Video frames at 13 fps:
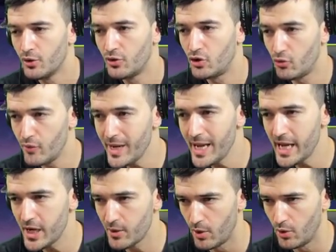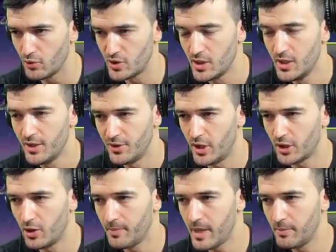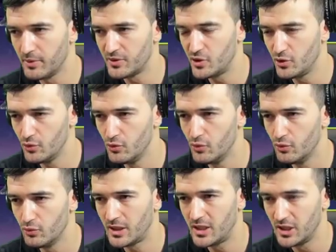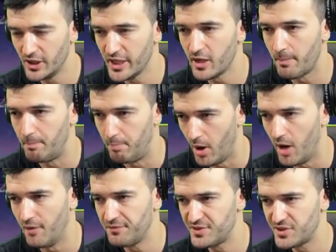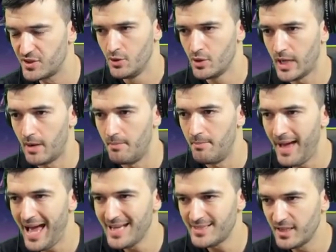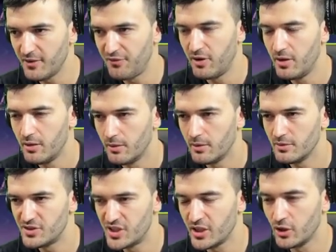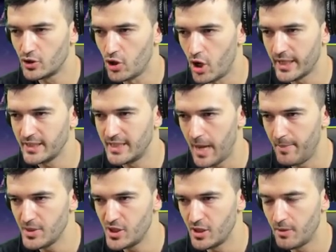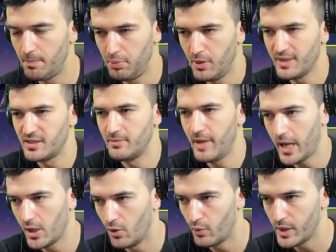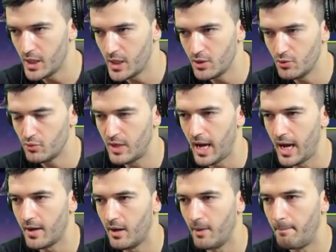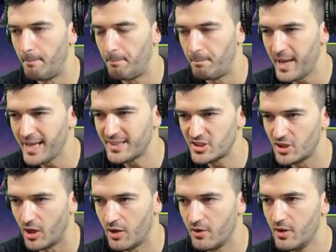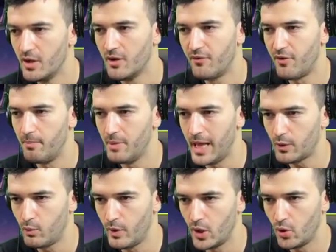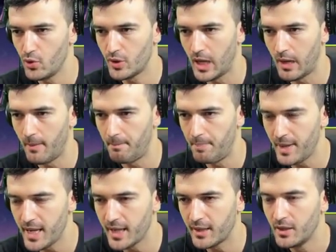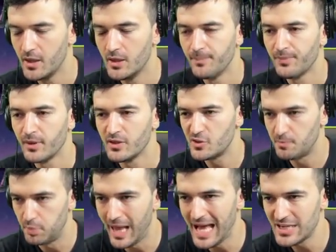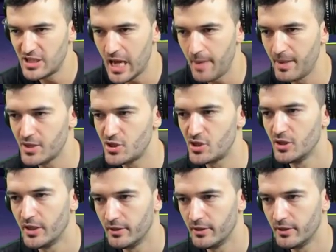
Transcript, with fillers: three heroes that are going to be able to clear buffs. You got a massive single target damage here, plus some AoE. You got a big stun from Black Widow. You got a big splash damage